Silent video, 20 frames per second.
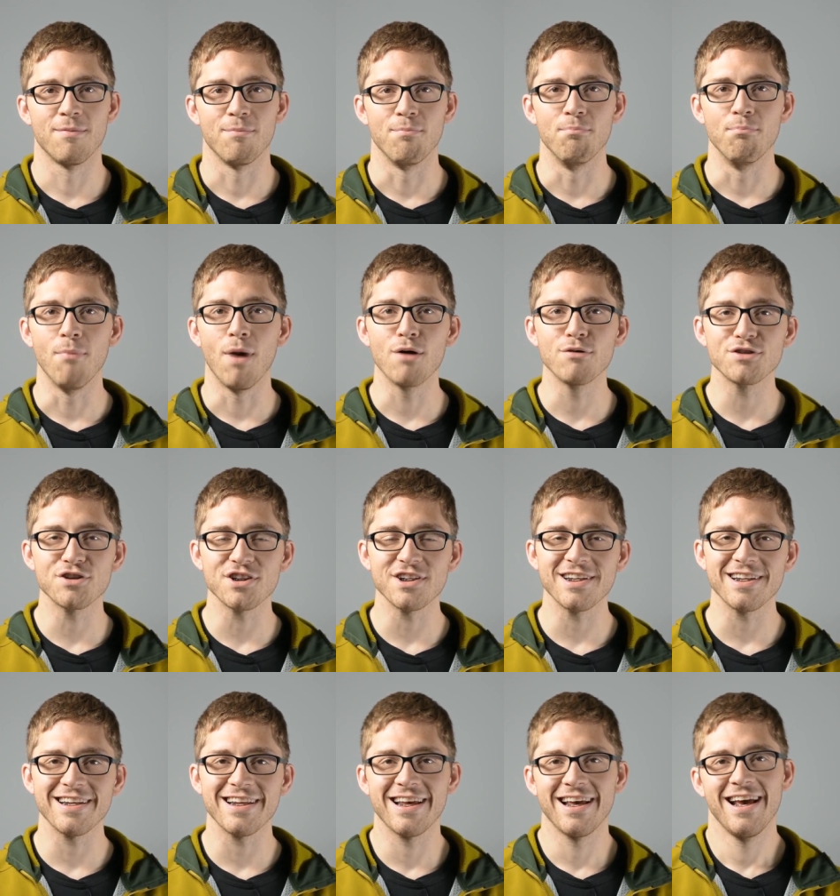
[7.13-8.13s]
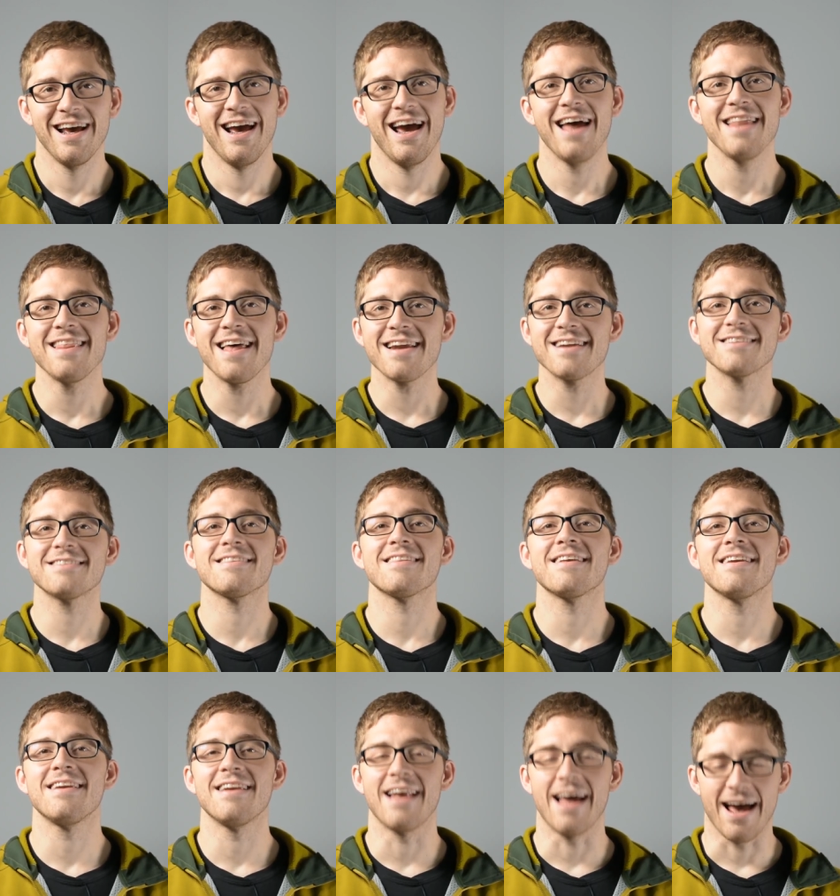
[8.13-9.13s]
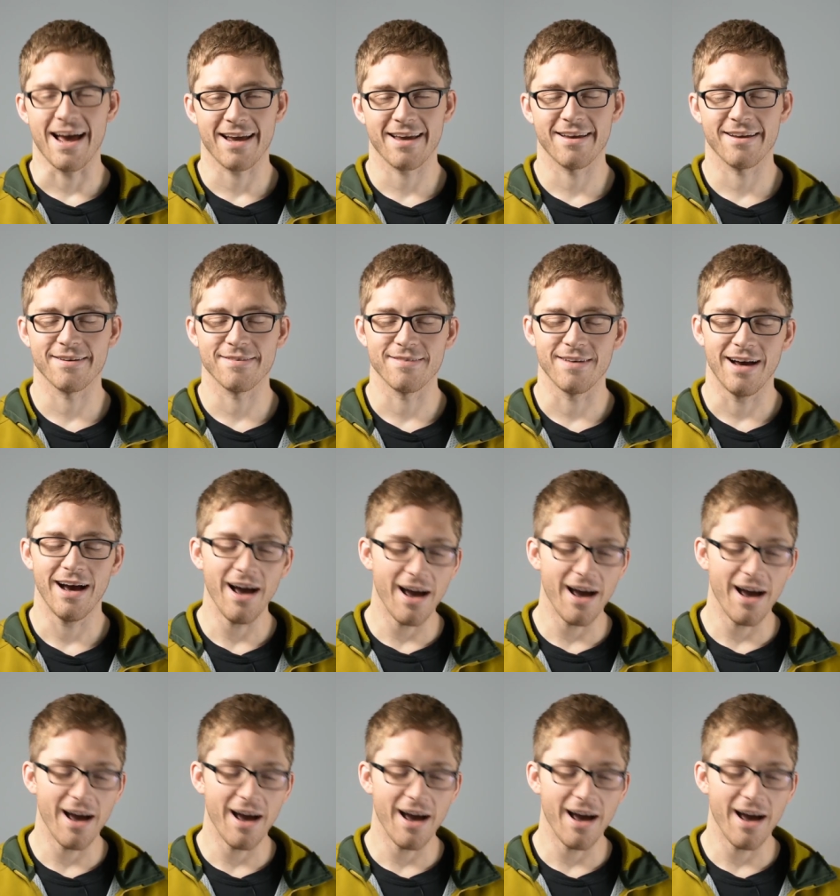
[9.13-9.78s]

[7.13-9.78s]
motion, and that is the neck.